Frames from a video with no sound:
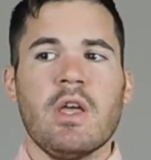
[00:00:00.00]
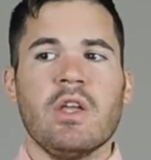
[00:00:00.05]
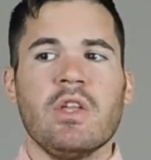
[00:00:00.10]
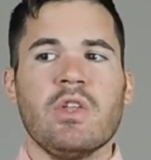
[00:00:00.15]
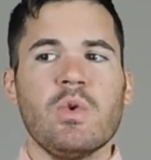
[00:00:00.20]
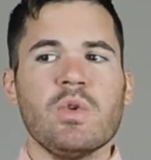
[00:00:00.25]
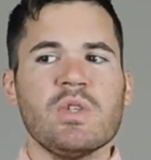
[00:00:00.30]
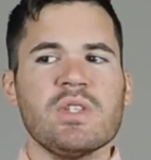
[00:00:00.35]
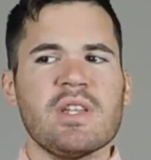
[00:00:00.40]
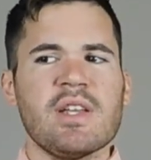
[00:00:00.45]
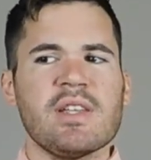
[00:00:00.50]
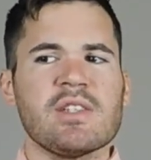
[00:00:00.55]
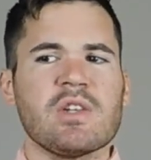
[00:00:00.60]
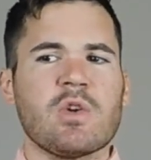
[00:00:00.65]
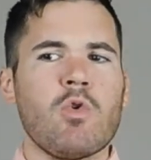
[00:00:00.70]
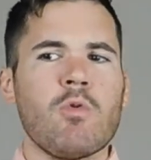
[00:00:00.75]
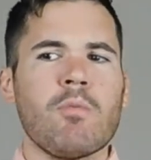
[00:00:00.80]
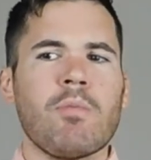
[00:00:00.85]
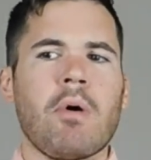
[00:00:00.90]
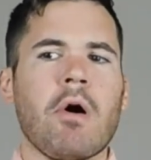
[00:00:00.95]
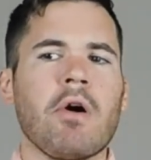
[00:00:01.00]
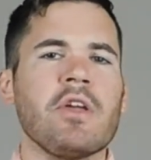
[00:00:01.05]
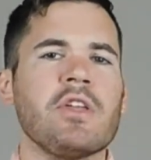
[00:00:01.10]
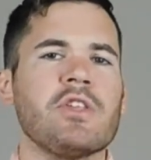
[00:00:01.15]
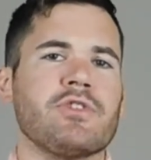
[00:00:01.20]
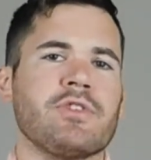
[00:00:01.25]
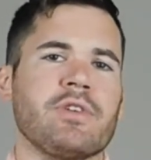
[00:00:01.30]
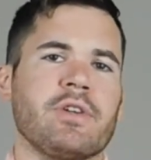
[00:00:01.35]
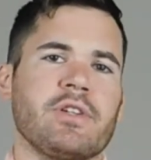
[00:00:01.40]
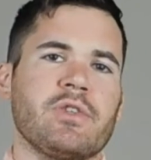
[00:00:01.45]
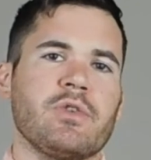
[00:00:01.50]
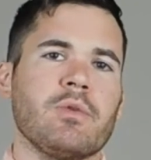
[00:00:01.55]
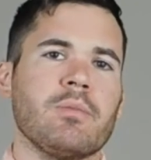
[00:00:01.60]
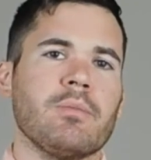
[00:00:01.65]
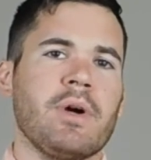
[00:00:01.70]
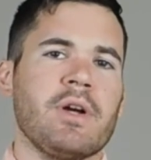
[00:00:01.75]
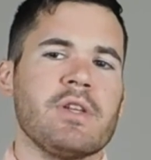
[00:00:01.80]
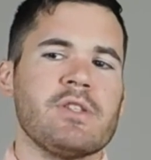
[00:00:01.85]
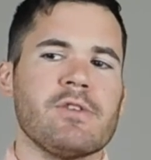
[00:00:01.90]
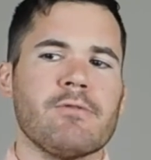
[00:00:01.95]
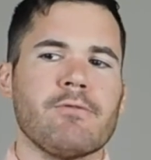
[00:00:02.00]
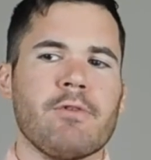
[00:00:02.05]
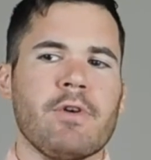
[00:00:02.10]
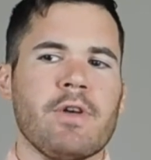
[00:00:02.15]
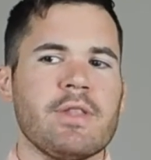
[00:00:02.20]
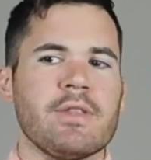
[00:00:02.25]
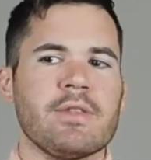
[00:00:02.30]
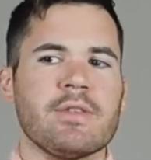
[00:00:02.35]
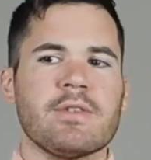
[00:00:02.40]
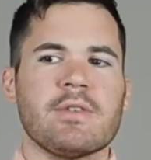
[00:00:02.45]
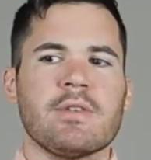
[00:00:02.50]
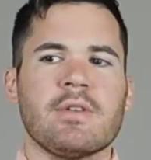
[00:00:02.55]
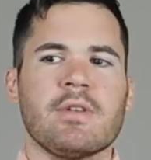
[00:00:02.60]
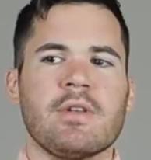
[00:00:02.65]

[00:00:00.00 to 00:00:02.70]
Use it as a cool party trick to impress your friends.